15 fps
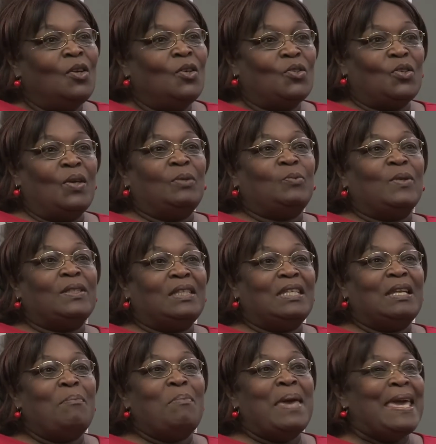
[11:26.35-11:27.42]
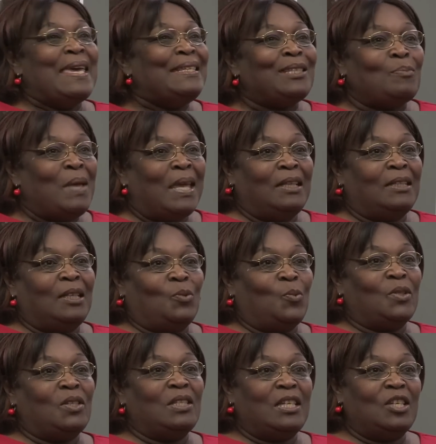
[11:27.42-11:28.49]
So it was an amazement. It
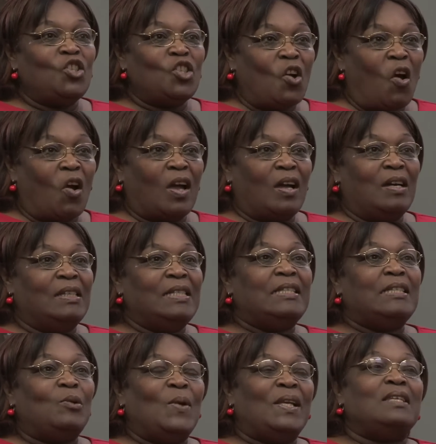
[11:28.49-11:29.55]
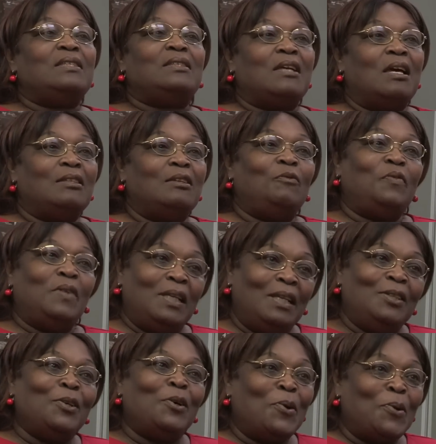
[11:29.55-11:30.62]
wasn't a shock until when I started
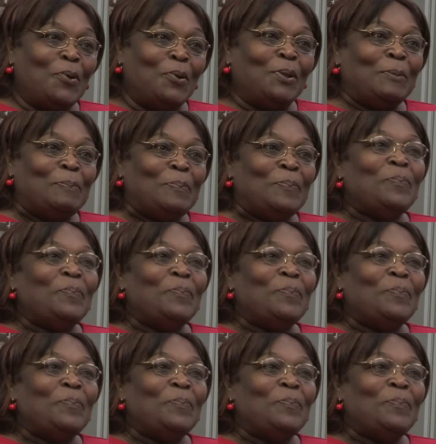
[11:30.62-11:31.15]
feeling the cold.